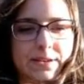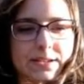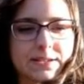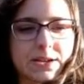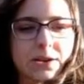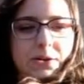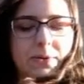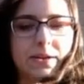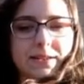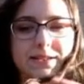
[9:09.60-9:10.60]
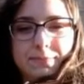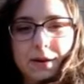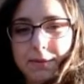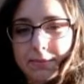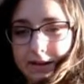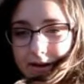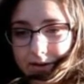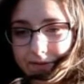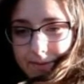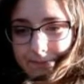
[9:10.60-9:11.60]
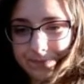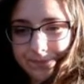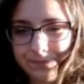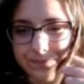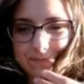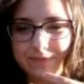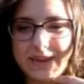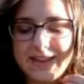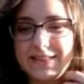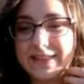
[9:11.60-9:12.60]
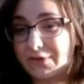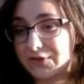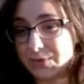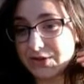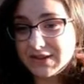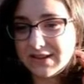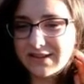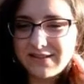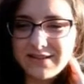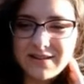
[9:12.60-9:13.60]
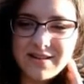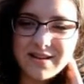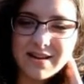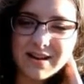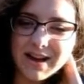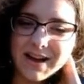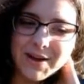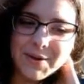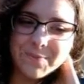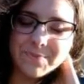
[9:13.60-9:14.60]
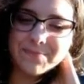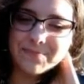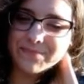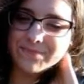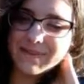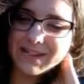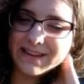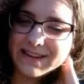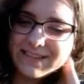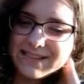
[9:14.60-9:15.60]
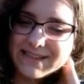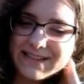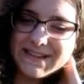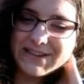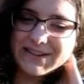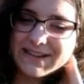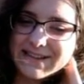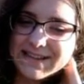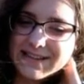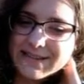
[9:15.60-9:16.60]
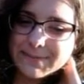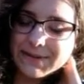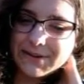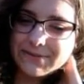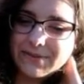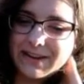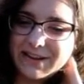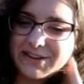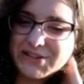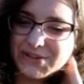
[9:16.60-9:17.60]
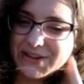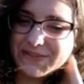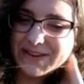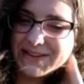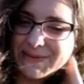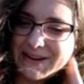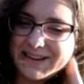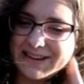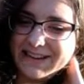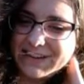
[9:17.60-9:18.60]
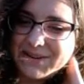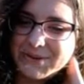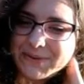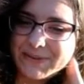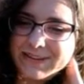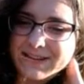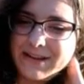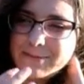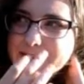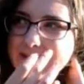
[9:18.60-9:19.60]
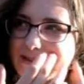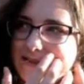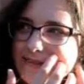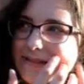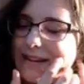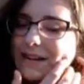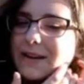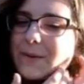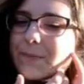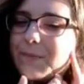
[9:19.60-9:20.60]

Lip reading: So this is my bibliography, and that was MRSA. And here is a pretty funny cartoon I found about it, because I